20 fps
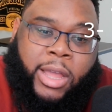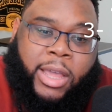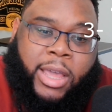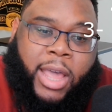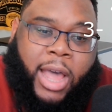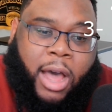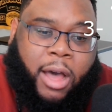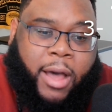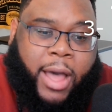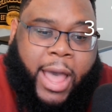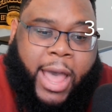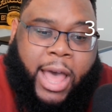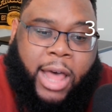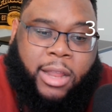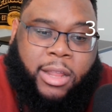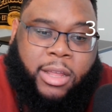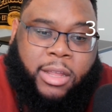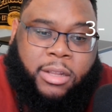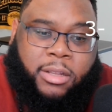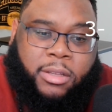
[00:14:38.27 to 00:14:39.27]
Kyle
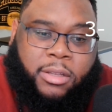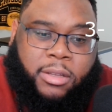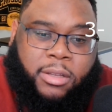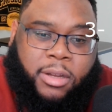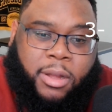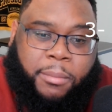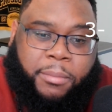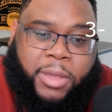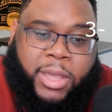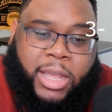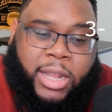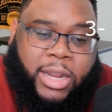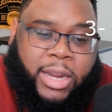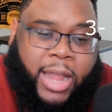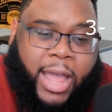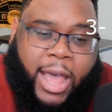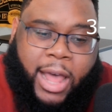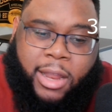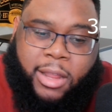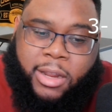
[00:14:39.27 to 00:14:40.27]
Allen, Keenan
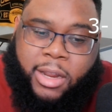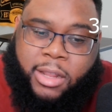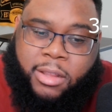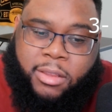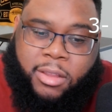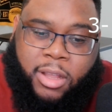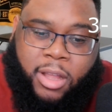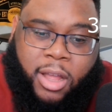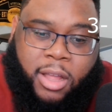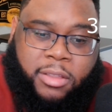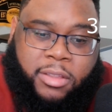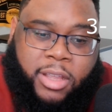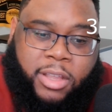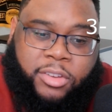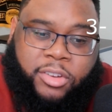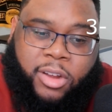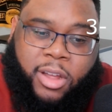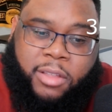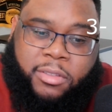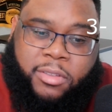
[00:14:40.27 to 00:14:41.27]
Allen and Deontay
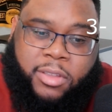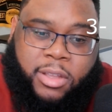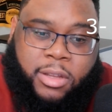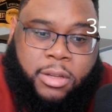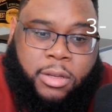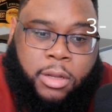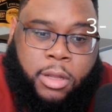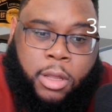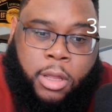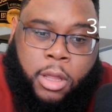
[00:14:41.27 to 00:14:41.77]
Johnson.